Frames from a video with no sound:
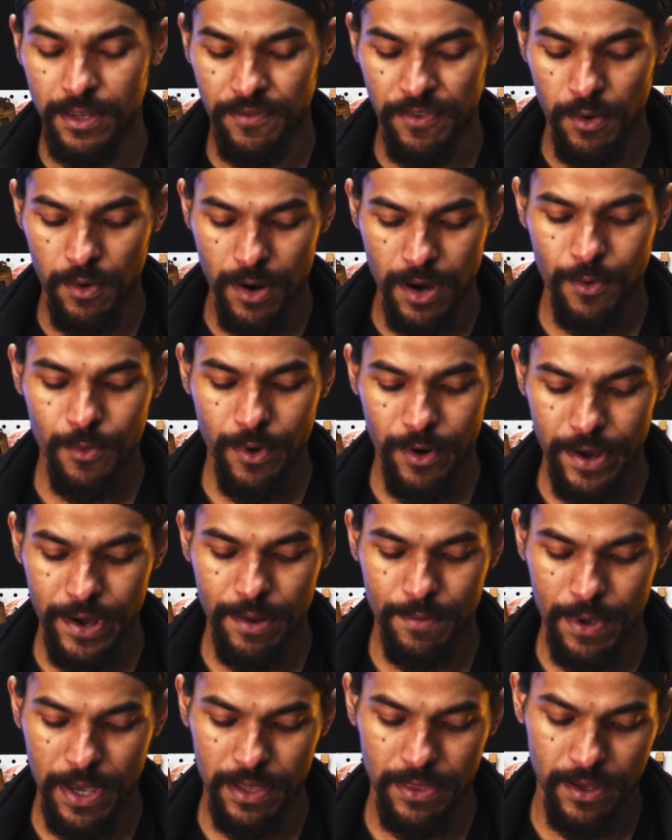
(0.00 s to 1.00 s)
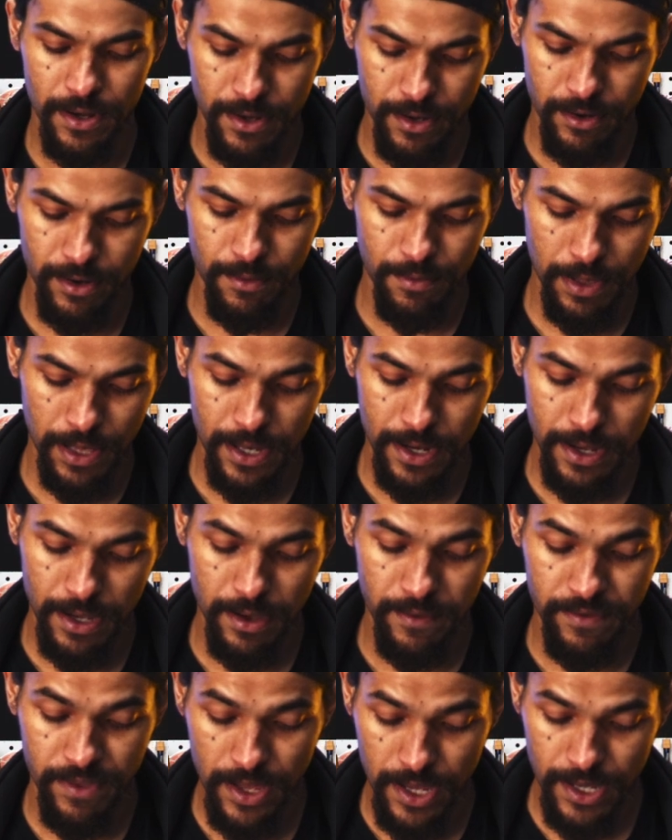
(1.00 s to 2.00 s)
if you are worried about the durability
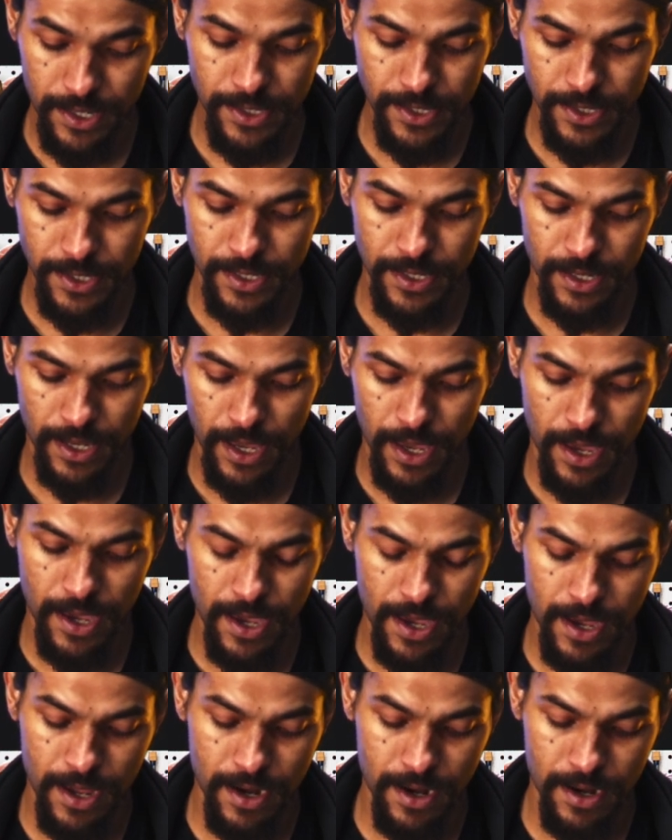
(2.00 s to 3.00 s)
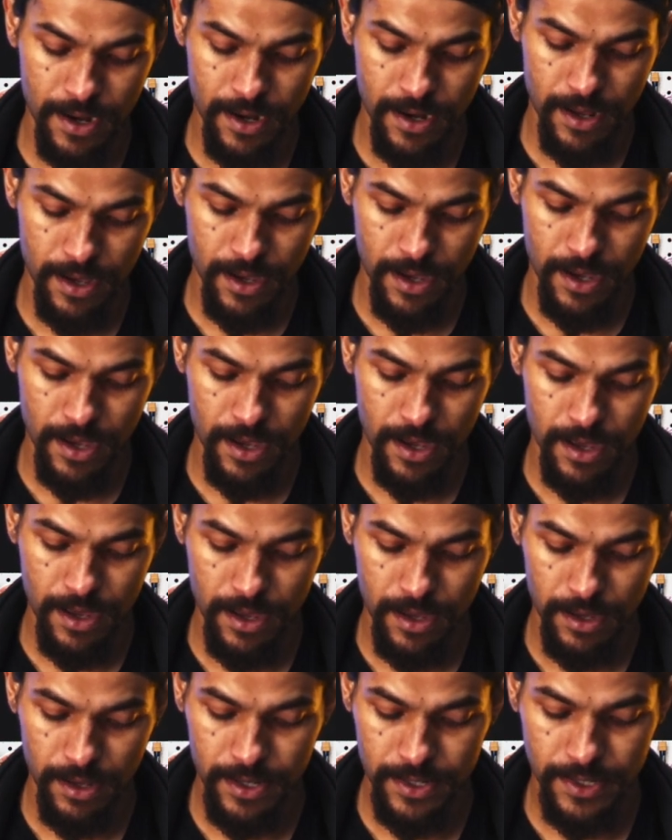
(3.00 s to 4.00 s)
of this and
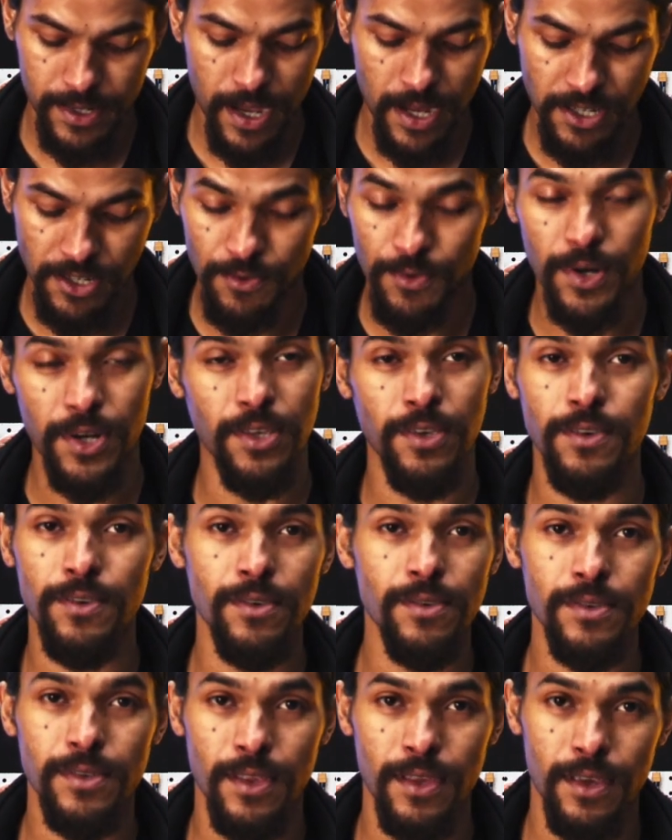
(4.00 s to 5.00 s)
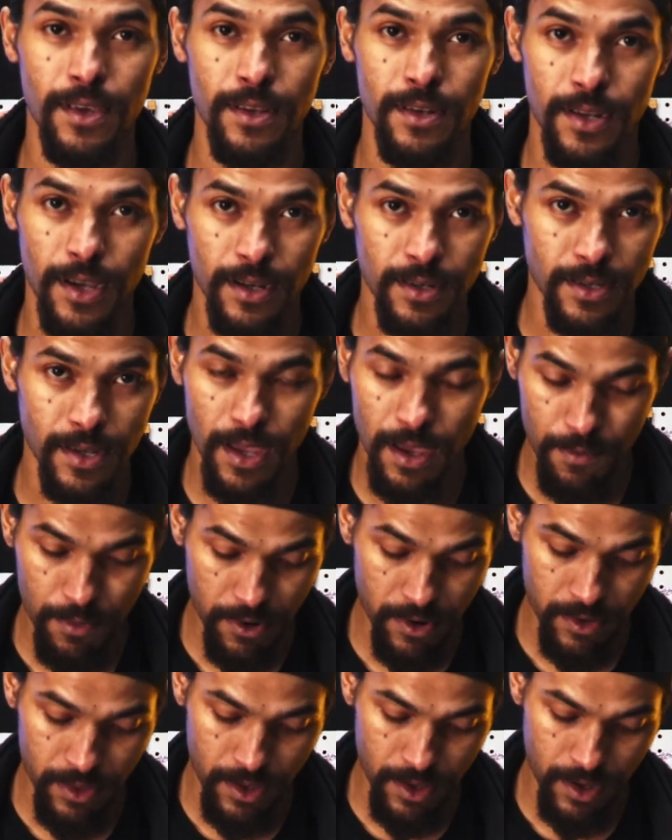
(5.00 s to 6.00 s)
you decide you want to use the duct tape
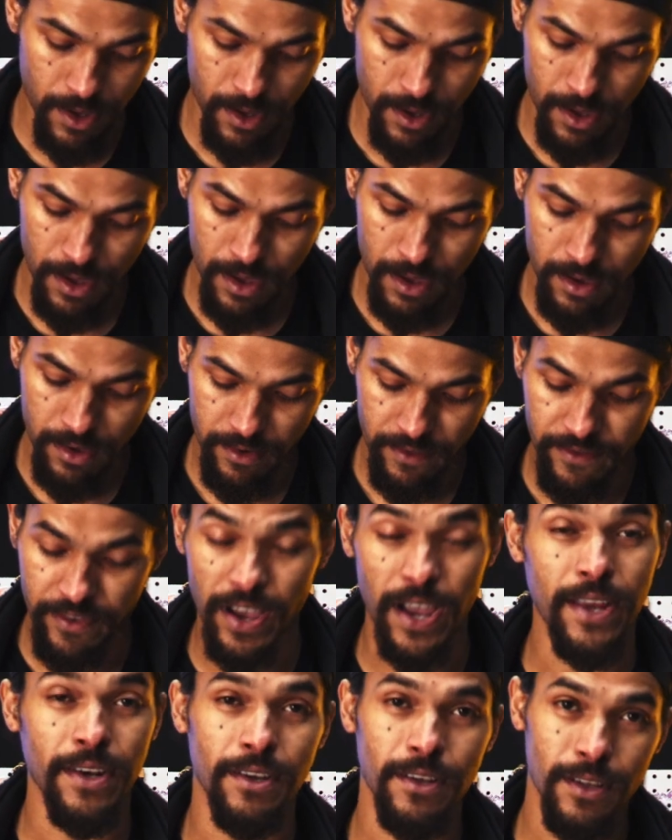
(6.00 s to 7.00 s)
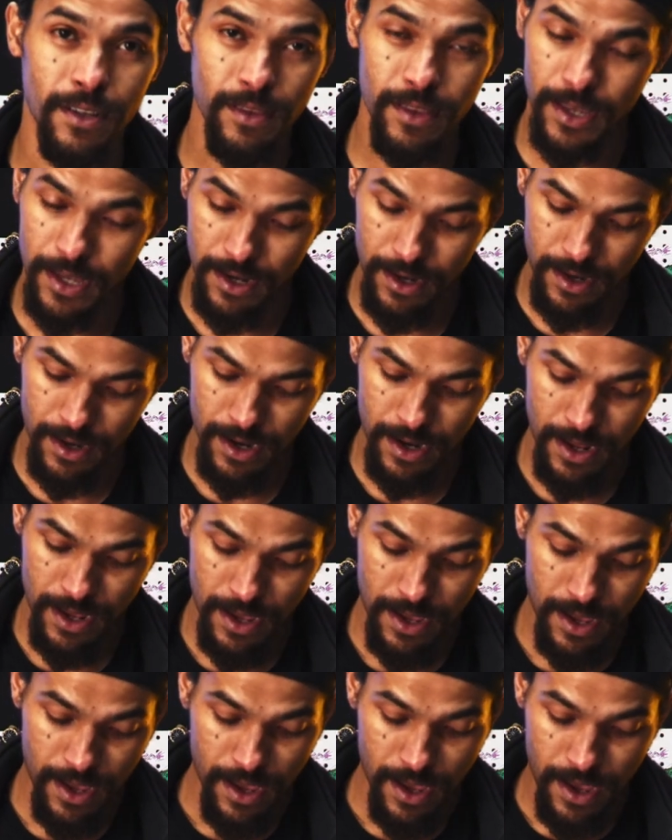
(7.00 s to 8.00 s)
or the vinyl, then
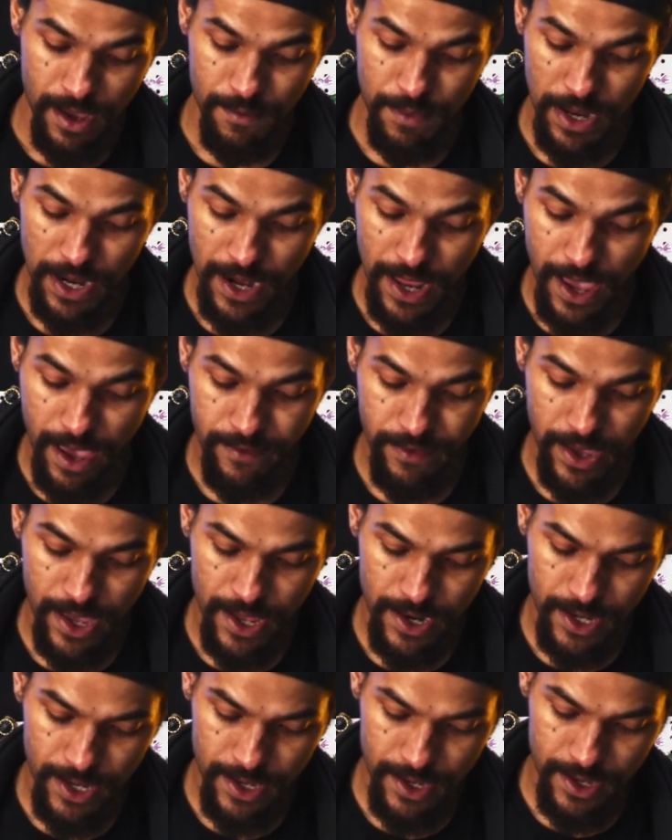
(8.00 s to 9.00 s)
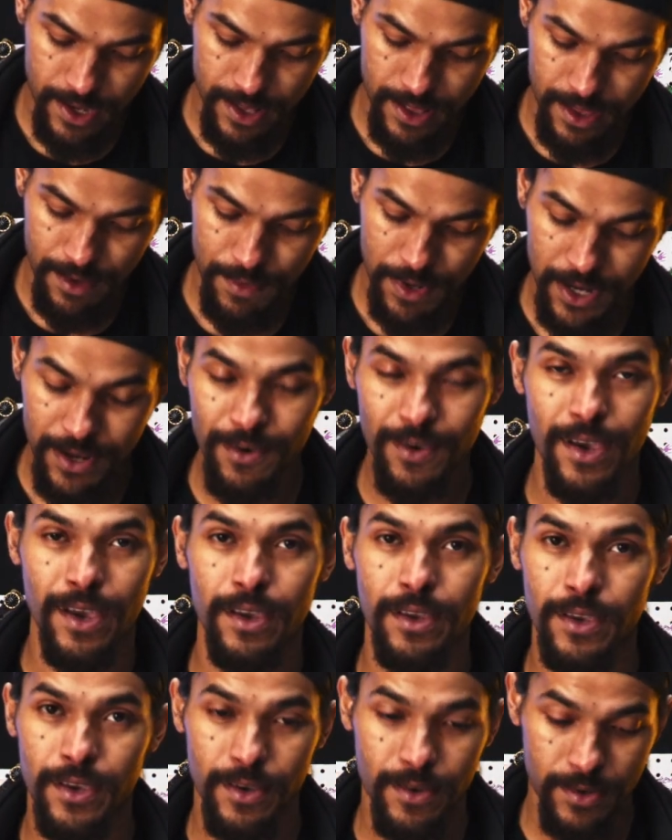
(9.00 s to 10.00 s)
I mean, have at it. Let me know how
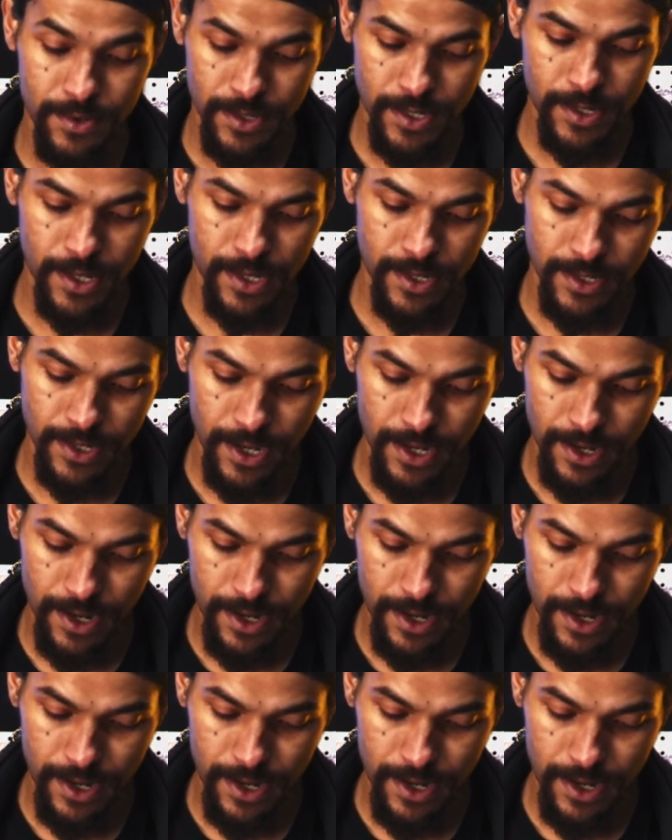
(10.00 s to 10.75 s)
it goes, because I